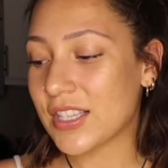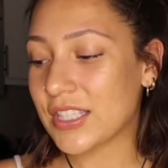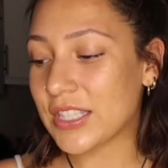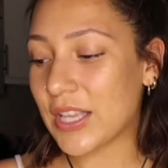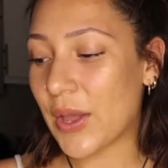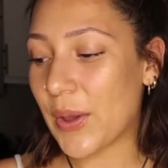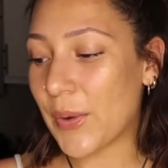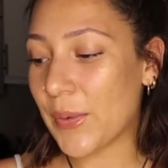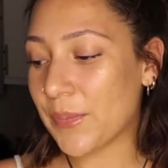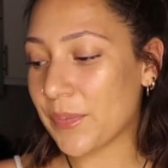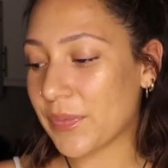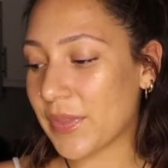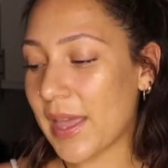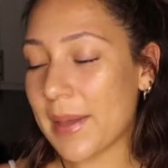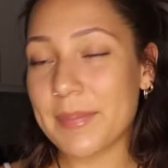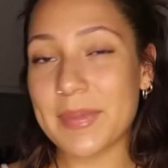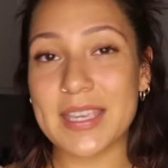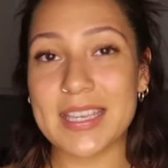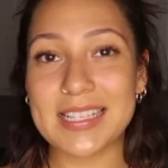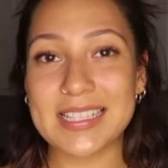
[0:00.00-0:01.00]
So
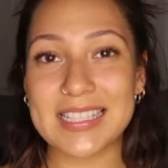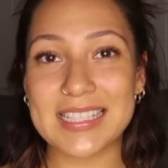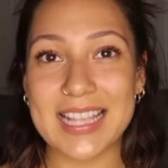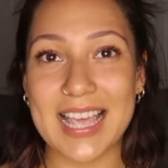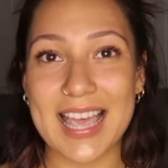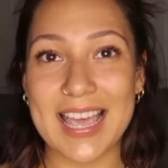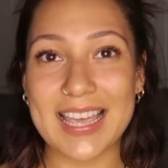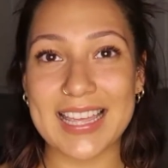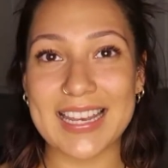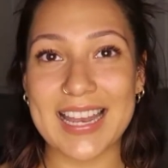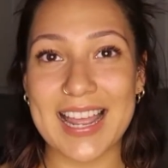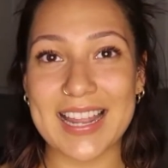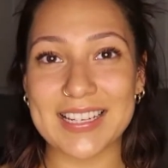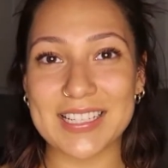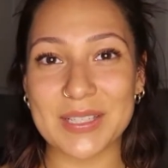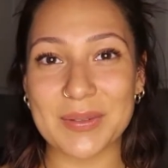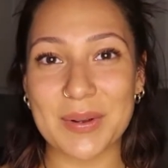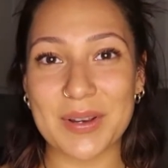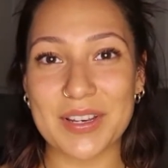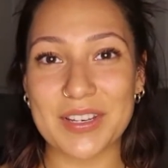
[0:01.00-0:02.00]
that being said, I
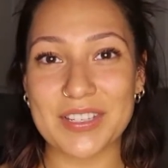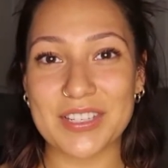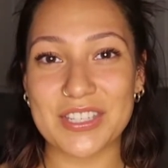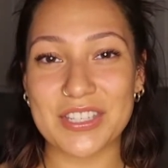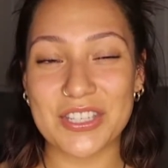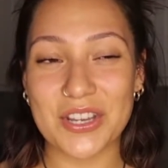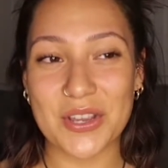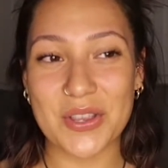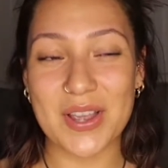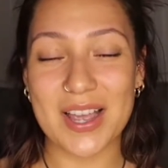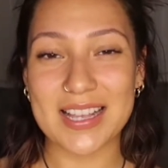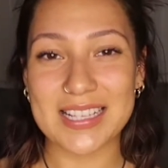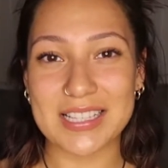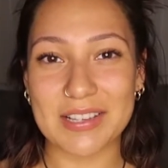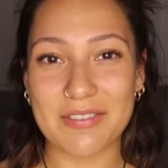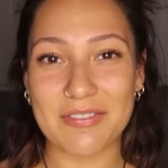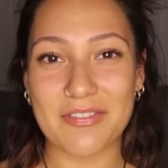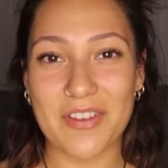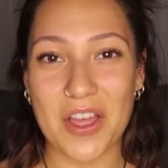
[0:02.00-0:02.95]
just wanted to show you guys a